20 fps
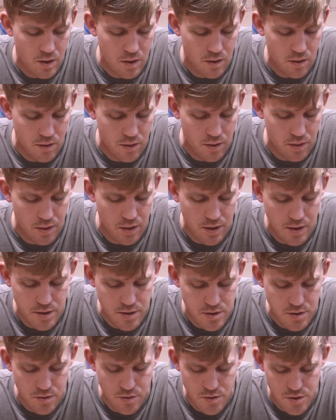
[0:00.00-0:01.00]

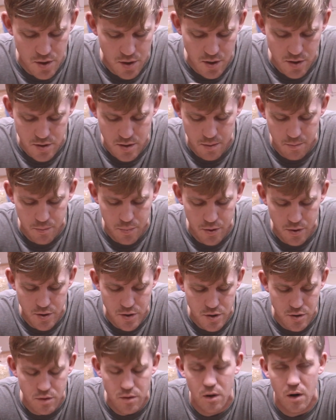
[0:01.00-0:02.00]
These two jars, I'm pretty
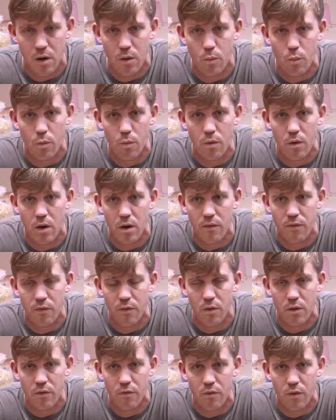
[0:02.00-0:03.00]
sure, are
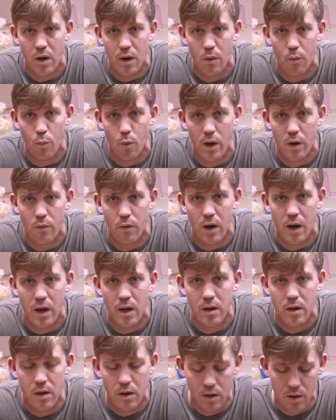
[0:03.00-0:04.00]
full of wet rot.
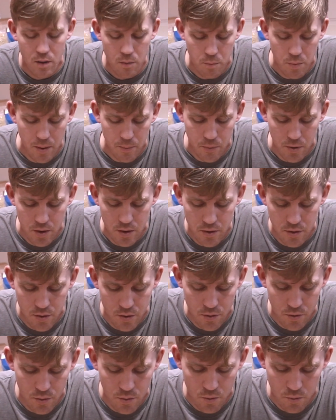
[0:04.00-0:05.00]
But I'm gonna
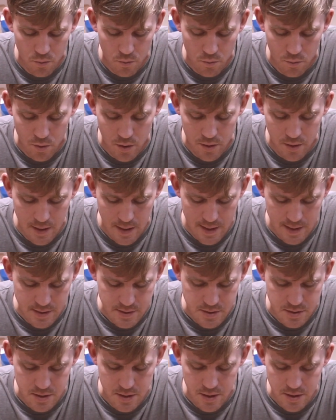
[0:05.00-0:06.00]
do one
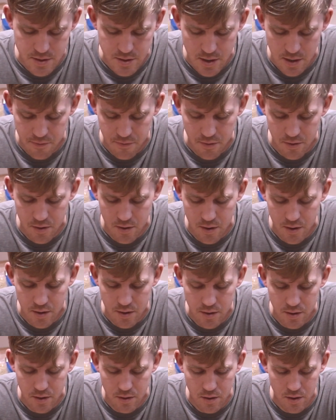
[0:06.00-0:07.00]
last ditch effort
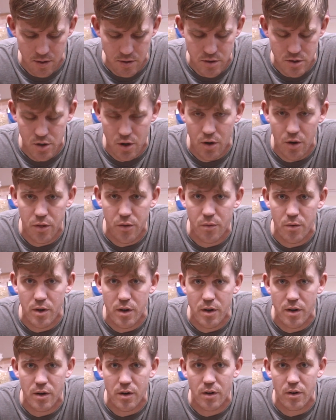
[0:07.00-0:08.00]
on jar 3
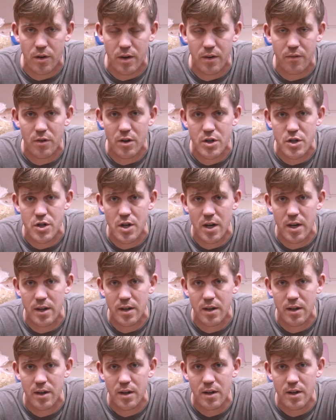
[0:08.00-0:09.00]
here. I'll give it a
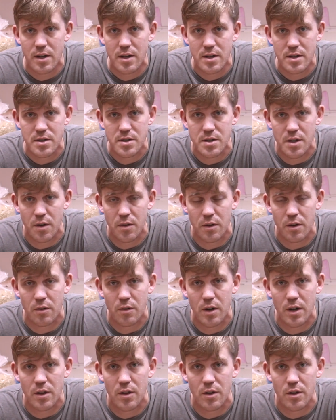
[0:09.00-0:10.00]
shake, see how the
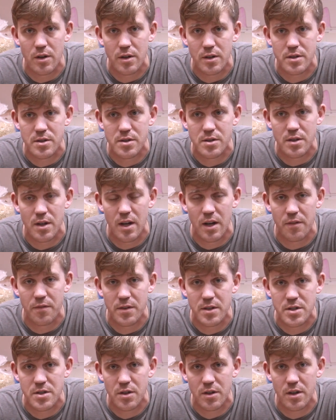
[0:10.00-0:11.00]
grain looks, and if
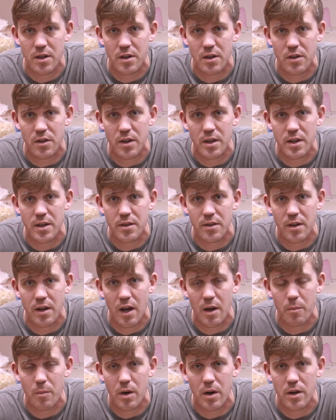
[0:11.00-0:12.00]
it's looking clean, then
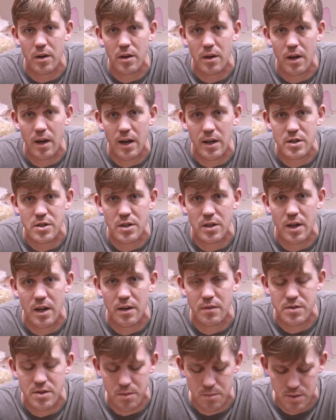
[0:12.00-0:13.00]
I might actually
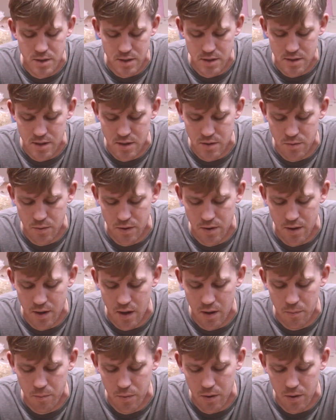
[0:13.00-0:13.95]
have some success with that.